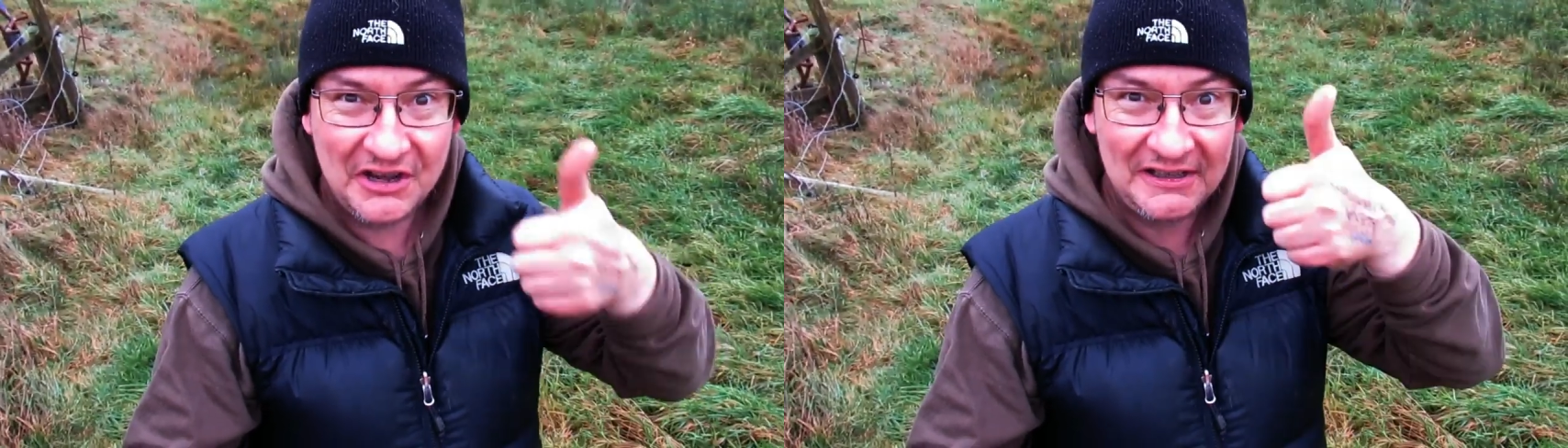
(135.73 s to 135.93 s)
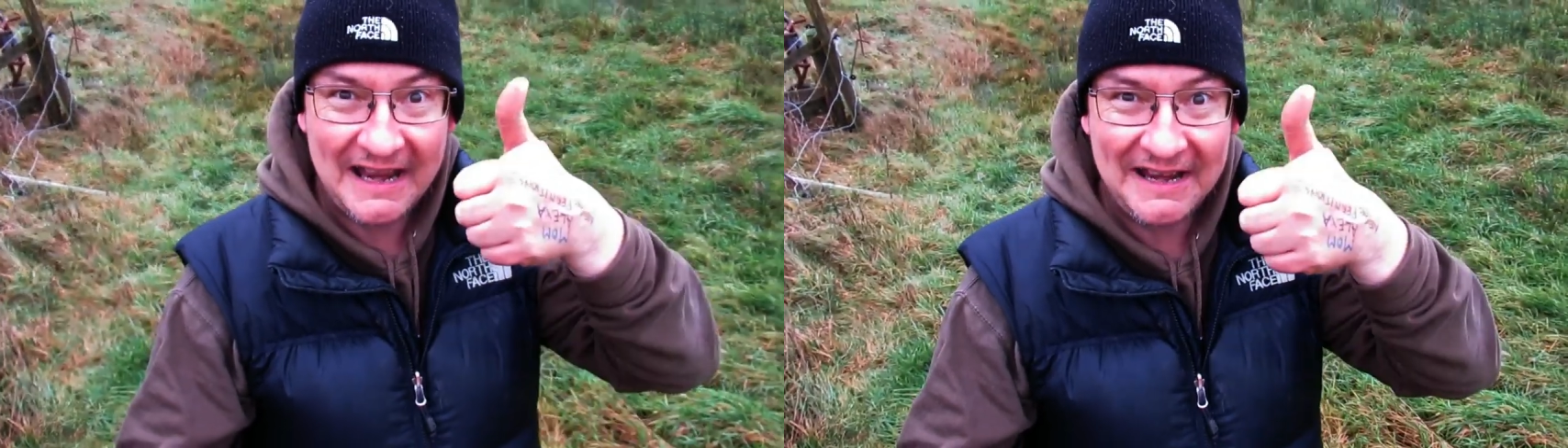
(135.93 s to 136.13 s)

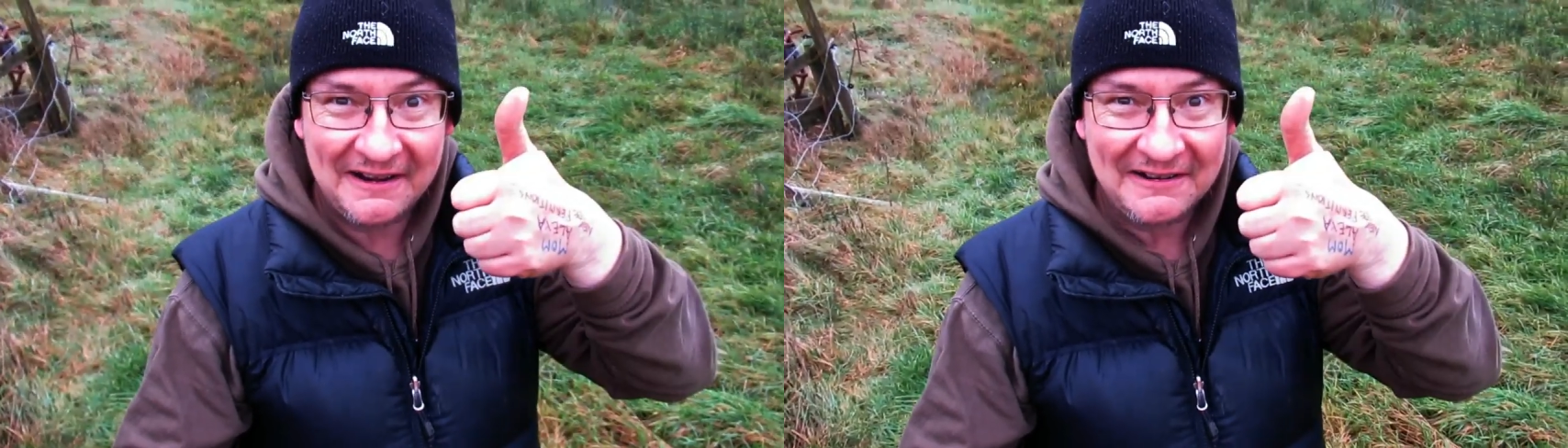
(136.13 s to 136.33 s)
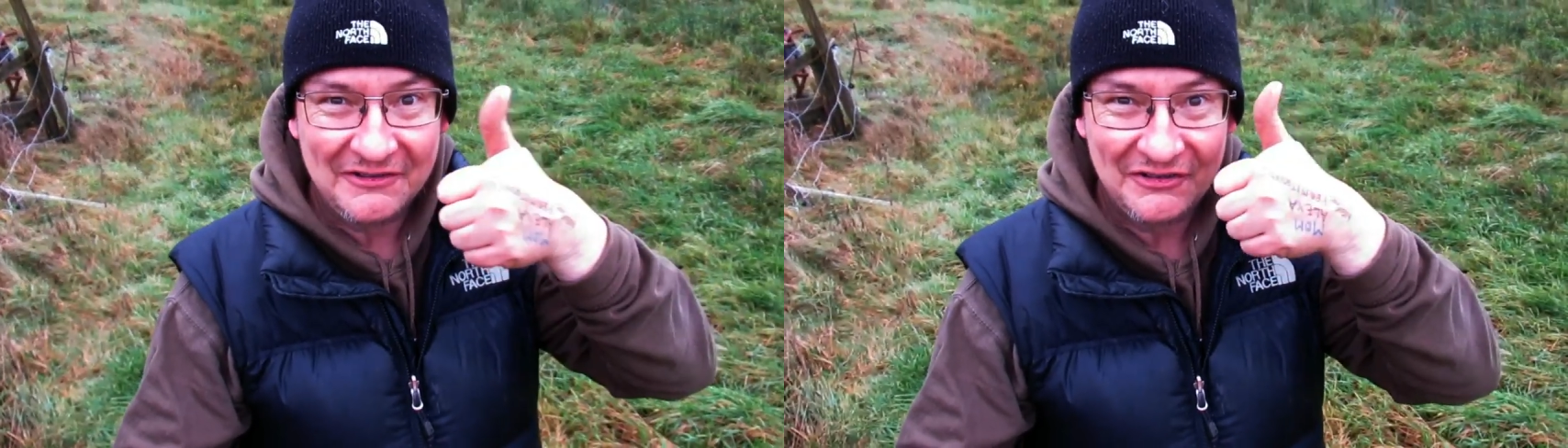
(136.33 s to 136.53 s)
you
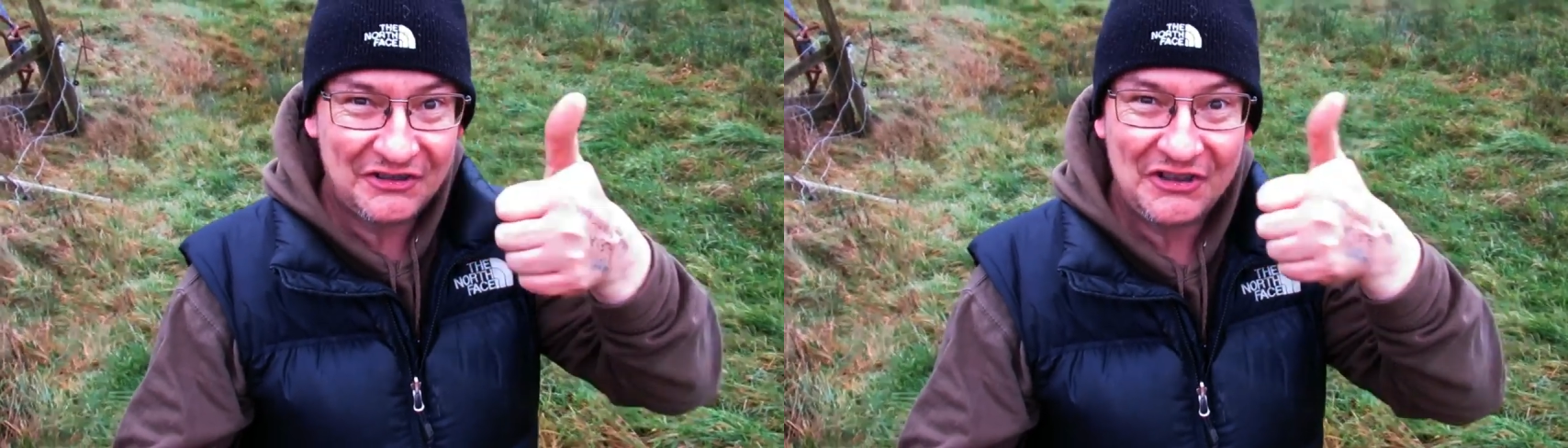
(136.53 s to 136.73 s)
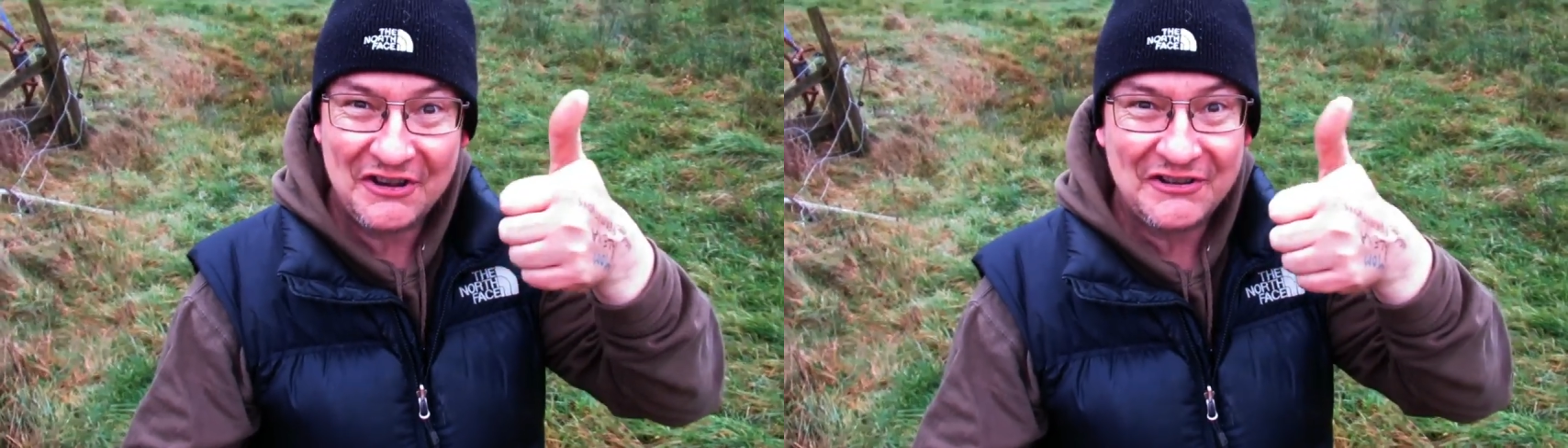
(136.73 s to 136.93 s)
later.
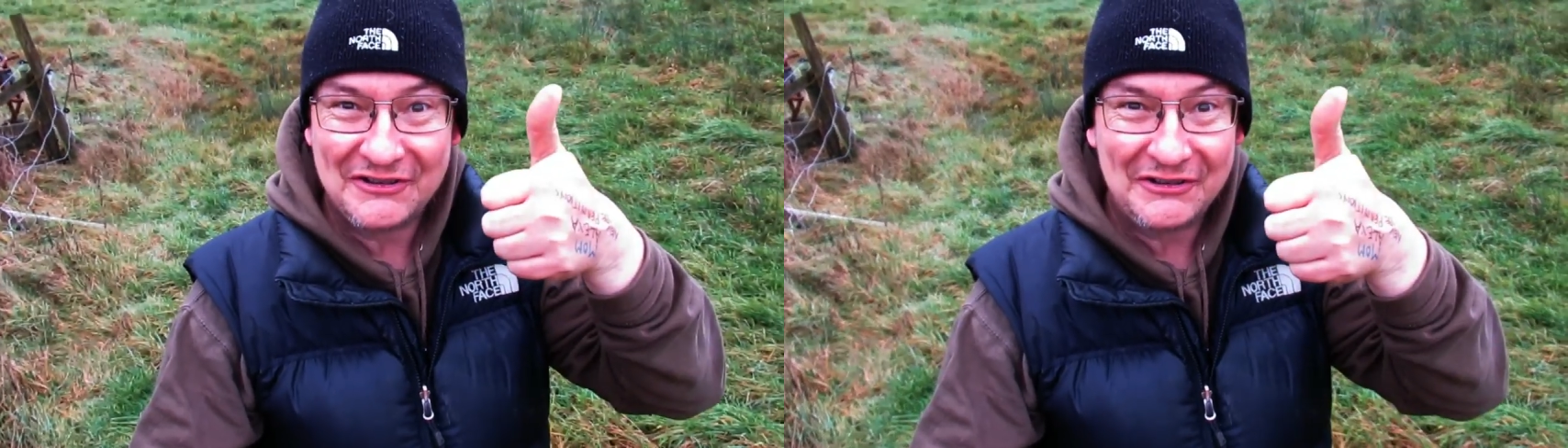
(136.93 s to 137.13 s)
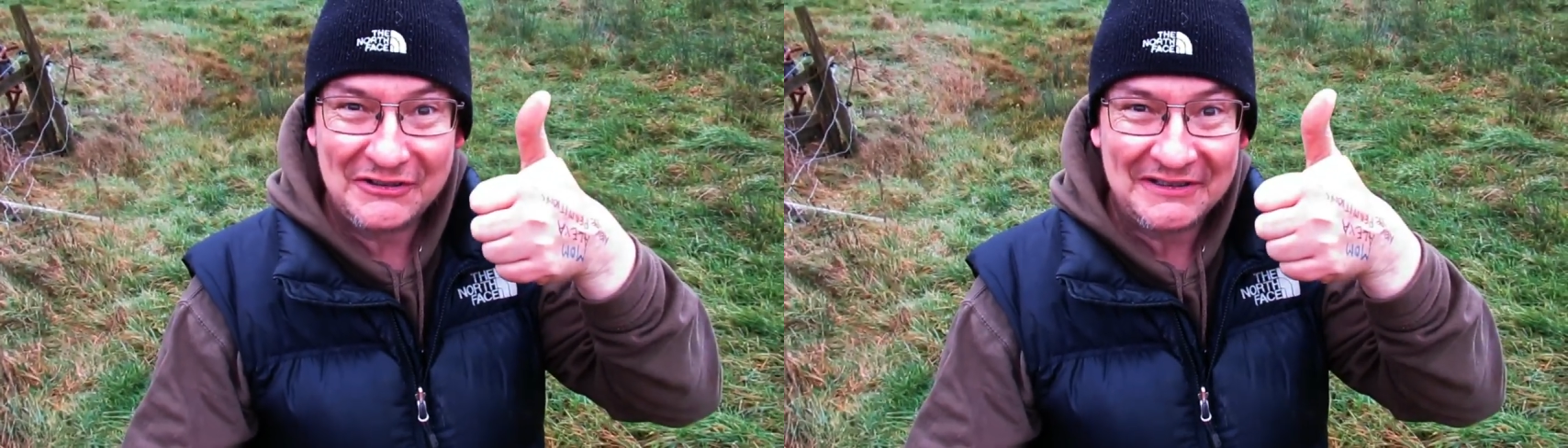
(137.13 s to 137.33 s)

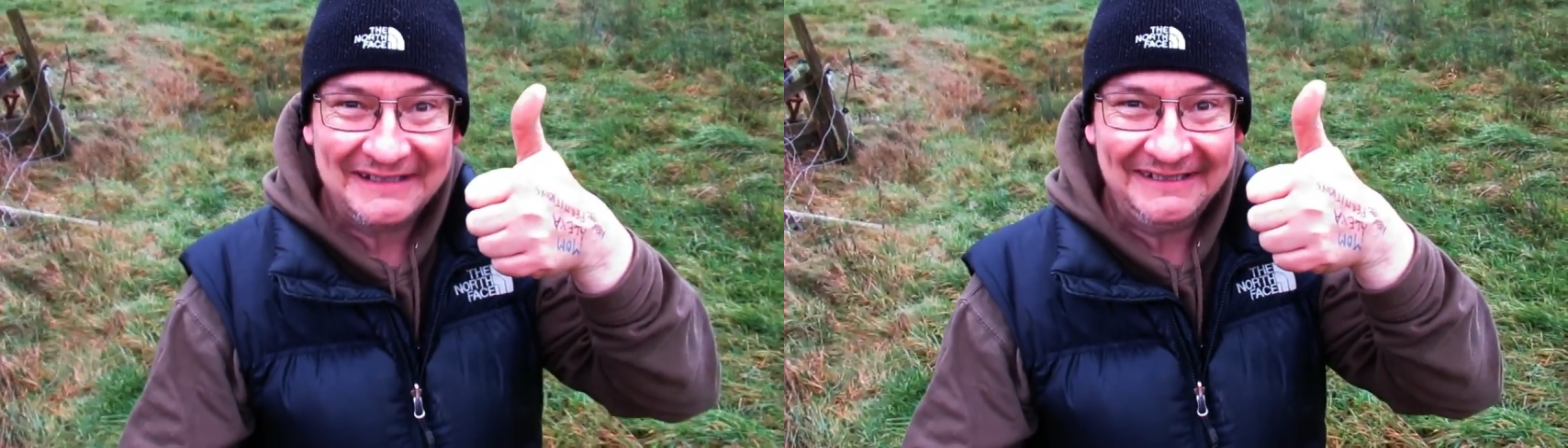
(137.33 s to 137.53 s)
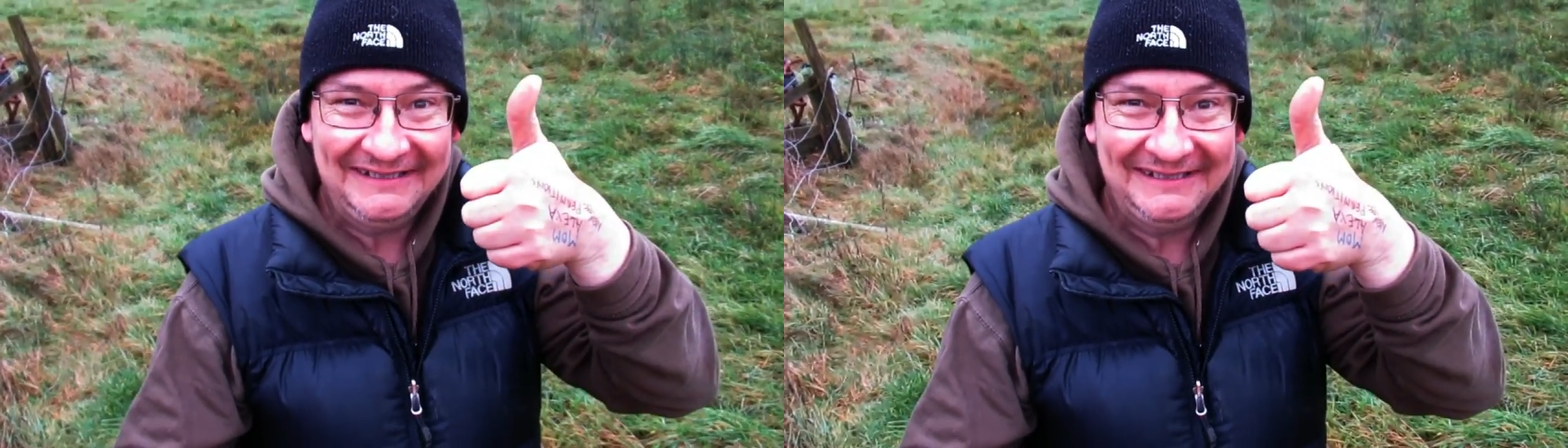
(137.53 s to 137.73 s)
Cheers!